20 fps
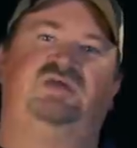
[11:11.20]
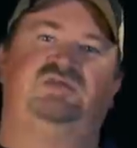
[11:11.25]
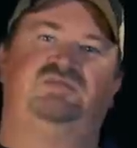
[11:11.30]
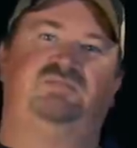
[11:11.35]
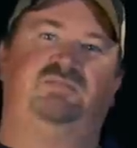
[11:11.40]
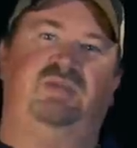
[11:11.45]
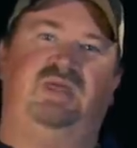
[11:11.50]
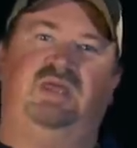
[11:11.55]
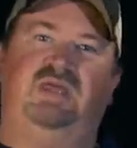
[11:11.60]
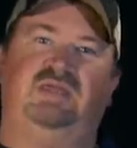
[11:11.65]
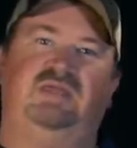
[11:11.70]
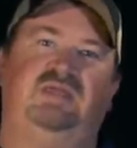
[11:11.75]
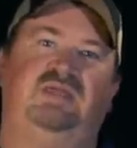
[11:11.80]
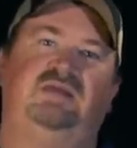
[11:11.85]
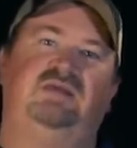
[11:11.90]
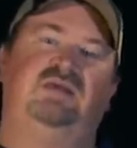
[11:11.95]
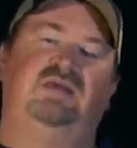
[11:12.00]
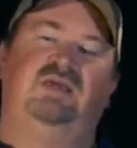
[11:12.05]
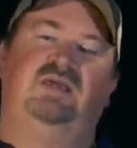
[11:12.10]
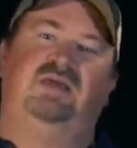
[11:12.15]
as
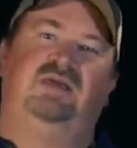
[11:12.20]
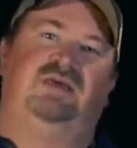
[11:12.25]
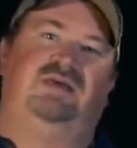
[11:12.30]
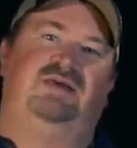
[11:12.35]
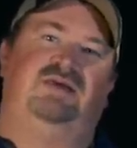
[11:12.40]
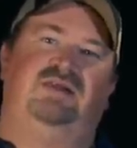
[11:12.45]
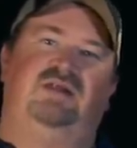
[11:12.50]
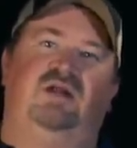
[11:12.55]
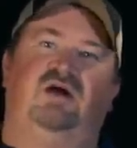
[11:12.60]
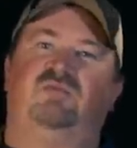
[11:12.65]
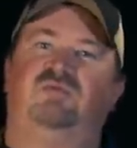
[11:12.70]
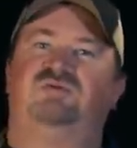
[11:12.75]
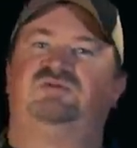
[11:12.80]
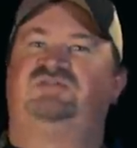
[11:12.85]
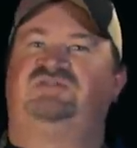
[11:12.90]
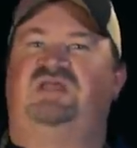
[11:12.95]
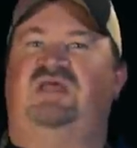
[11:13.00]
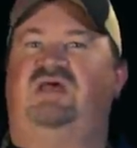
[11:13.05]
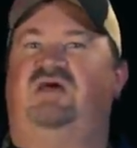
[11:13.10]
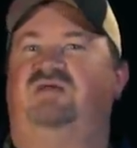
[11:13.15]
begging, and it
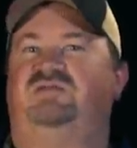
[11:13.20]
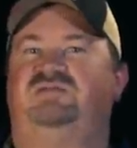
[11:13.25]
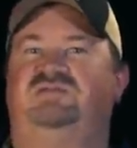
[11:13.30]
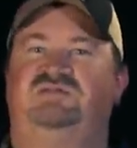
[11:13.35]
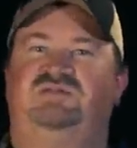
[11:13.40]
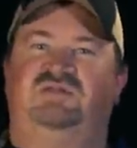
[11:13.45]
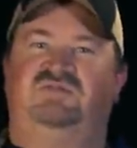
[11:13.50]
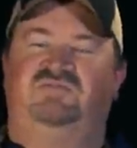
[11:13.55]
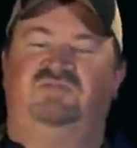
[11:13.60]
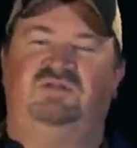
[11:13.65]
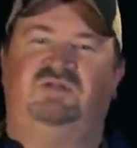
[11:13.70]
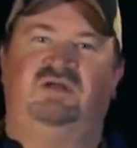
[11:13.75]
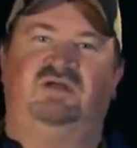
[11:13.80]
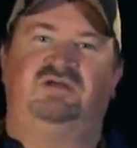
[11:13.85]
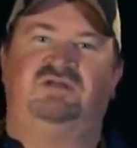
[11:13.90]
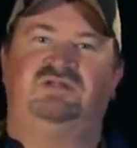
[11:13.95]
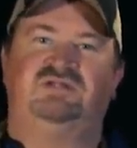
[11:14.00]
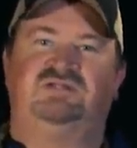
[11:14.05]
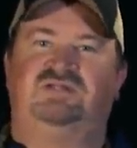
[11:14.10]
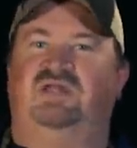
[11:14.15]
almost sounds as if the
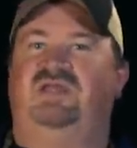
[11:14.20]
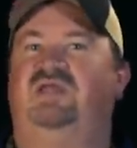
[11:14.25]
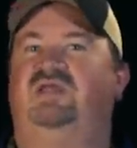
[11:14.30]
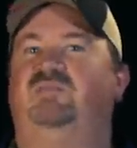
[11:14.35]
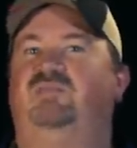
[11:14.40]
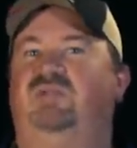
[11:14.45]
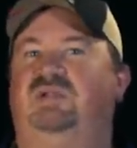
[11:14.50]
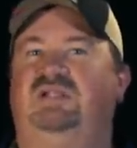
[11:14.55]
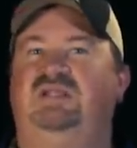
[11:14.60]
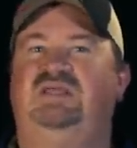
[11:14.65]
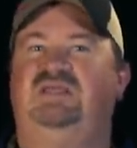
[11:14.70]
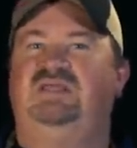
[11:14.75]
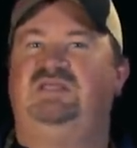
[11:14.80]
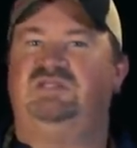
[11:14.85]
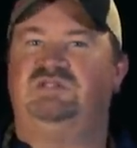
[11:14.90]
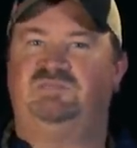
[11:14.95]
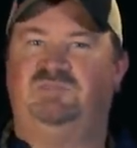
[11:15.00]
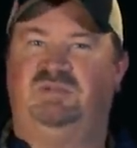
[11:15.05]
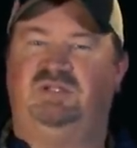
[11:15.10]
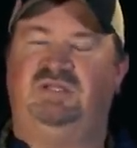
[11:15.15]
duck is saying,
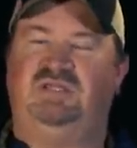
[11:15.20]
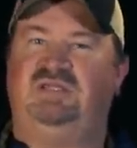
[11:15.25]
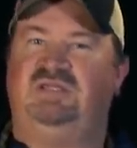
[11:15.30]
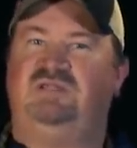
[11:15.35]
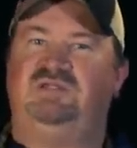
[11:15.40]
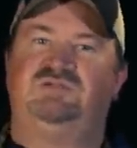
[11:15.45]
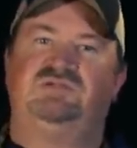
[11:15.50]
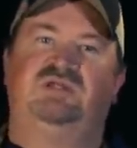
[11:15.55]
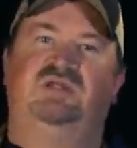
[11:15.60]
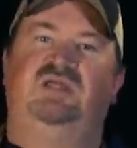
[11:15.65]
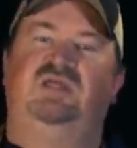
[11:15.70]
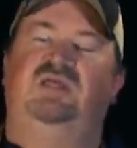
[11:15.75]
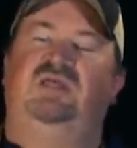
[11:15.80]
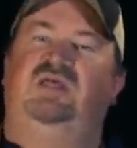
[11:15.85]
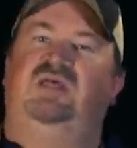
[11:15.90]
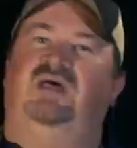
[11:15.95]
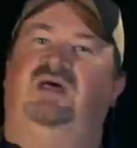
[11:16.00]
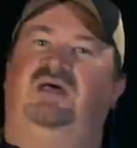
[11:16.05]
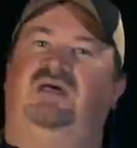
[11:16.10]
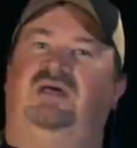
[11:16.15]
please, please.
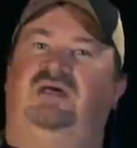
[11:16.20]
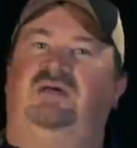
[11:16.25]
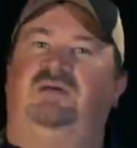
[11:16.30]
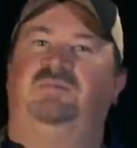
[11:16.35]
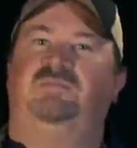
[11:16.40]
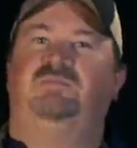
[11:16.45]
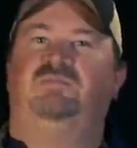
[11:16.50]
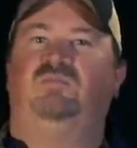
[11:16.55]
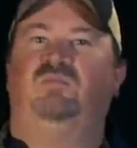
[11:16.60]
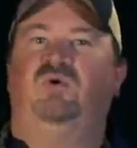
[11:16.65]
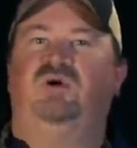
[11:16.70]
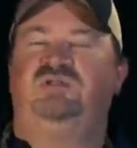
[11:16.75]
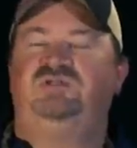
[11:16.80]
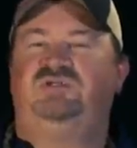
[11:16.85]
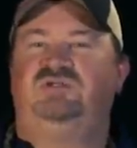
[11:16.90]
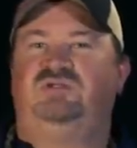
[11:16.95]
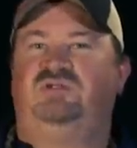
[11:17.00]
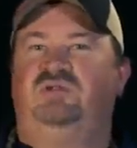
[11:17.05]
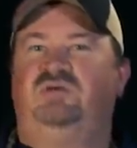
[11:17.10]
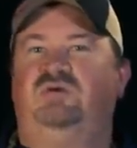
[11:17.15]
Um, what
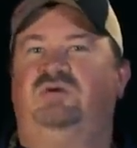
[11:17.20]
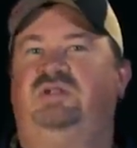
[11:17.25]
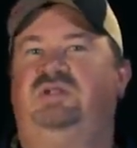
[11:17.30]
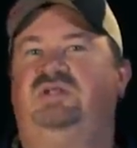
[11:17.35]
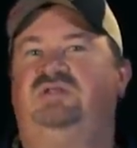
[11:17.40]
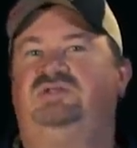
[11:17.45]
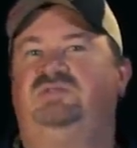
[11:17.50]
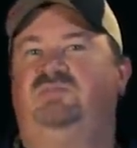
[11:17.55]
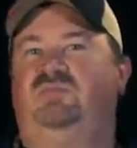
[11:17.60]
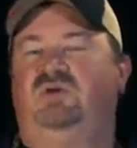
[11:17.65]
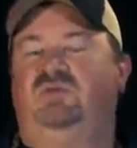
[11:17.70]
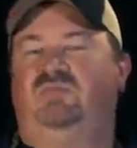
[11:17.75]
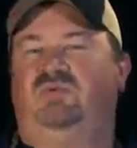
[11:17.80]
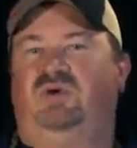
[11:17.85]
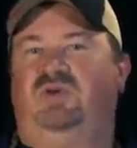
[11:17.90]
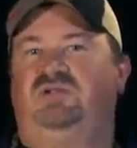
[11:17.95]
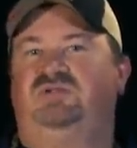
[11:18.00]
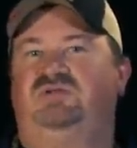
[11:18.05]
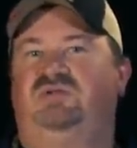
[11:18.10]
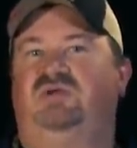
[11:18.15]
you're doing is you put
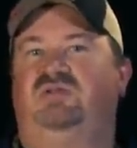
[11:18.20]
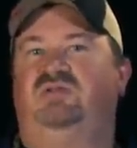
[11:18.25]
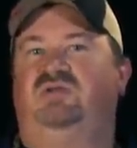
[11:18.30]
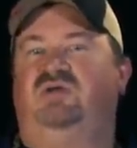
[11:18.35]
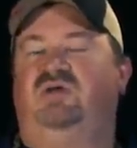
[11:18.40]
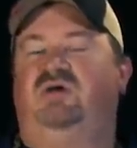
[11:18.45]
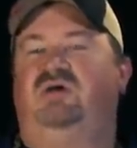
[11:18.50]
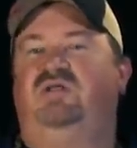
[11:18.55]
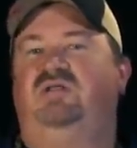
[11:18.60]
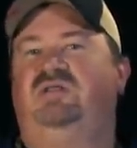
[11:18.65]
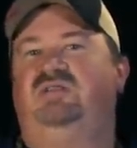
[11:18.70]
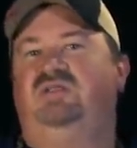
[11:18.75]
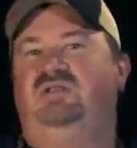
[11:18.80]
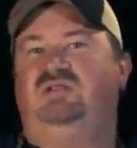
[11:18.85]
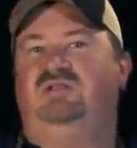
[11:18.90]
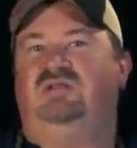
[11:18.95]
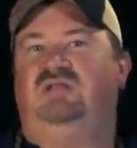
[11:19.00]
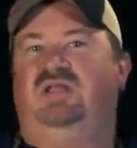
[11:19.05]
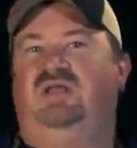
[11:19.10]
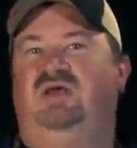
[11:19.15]
pressure on the call and then
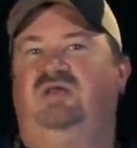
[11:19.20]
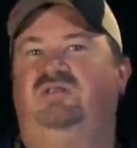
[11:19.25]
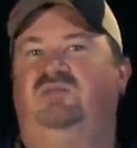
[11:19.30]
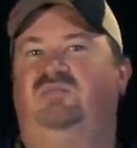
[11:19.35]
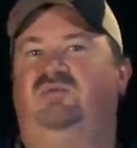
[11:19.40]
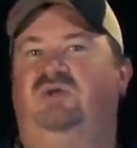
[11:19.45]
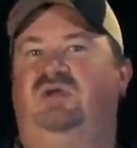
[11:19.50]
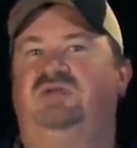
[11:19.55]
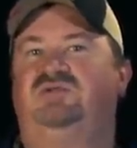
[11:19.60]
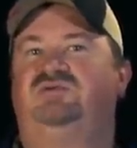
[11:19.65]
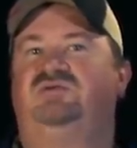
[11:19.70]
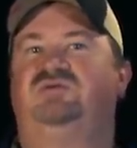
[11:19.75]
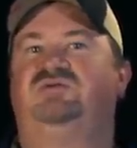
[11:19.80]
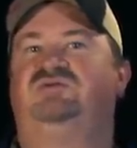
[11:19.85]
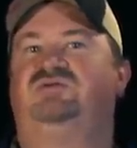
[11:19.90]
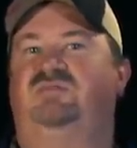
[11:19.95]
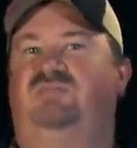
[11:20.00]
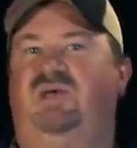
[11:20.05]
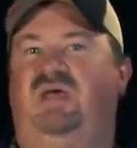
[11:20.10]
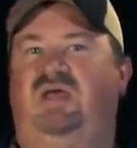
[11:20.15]
you allow the pressure
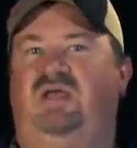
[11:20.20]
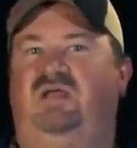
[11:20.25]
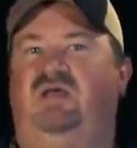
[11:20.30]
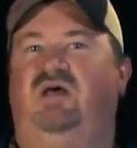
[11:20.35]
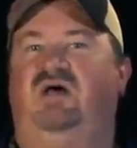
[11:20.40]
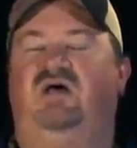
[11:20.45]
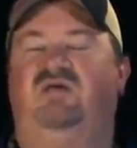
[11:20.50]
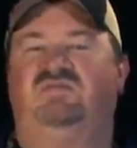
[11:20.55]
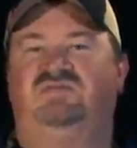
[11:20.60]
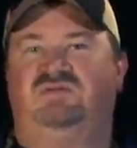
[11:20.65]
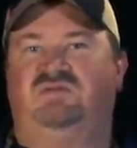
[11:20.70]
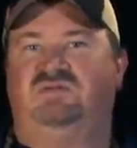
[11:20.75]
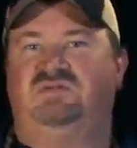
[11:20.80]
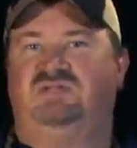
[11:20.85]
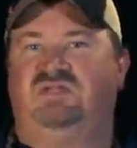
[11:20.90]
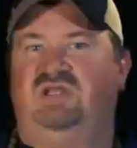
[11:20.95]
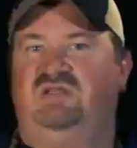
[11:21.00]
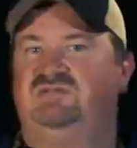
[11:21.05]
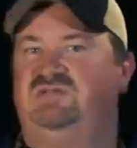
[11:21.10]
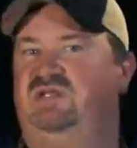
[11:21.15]
to back off. So it
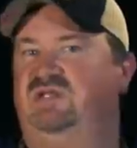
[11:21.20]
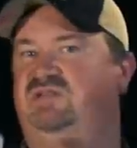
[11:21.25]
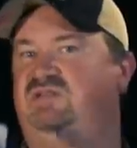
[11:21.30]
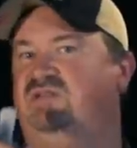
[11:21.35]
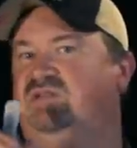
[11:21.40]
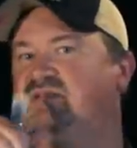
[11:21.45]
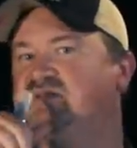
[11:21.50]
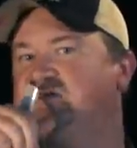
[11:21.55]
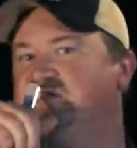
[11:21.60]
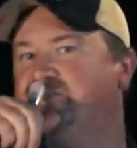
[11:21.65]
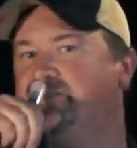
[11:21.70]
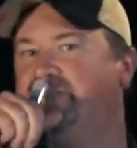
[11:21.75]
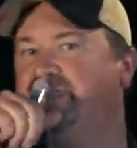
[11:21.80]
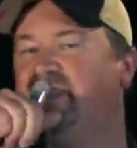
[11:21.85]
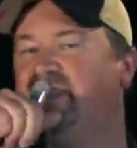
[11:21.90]
sounds like this.